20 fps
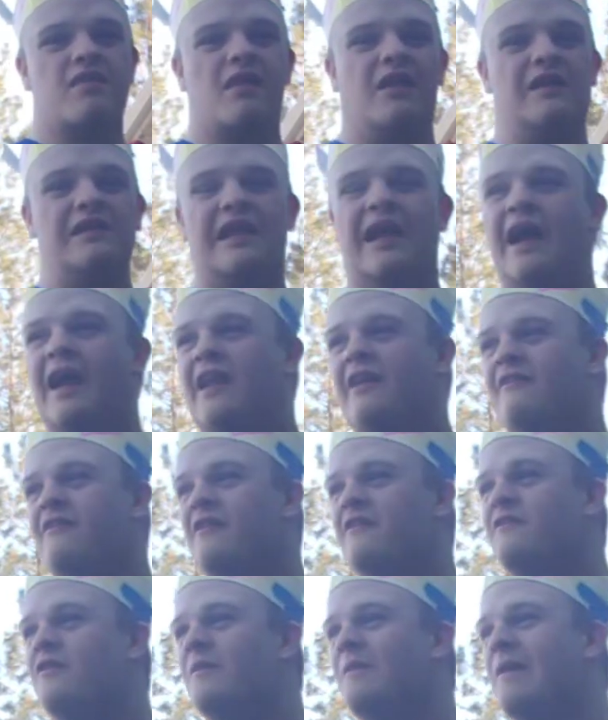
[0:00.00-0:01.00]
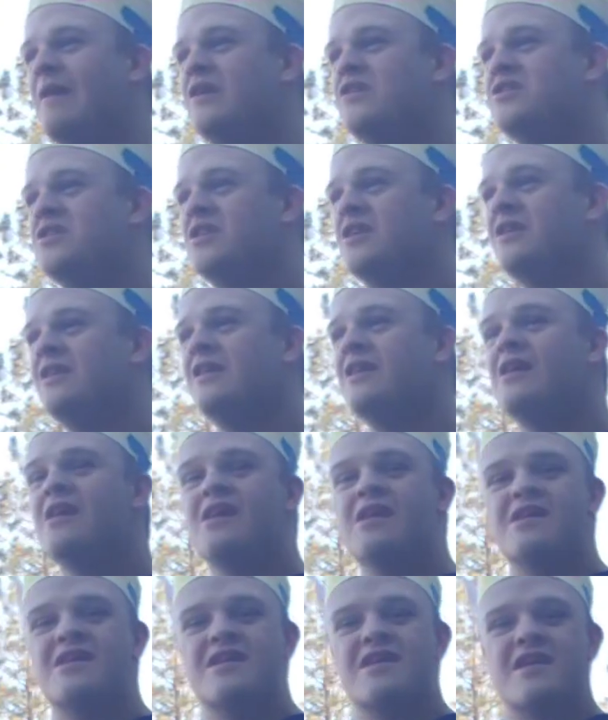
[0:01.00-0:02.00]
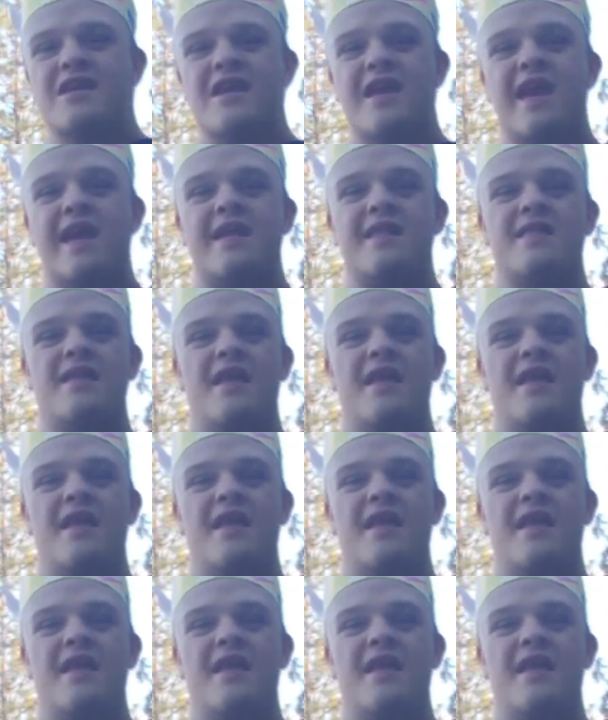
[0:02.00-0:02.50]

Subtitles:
A lot of information, and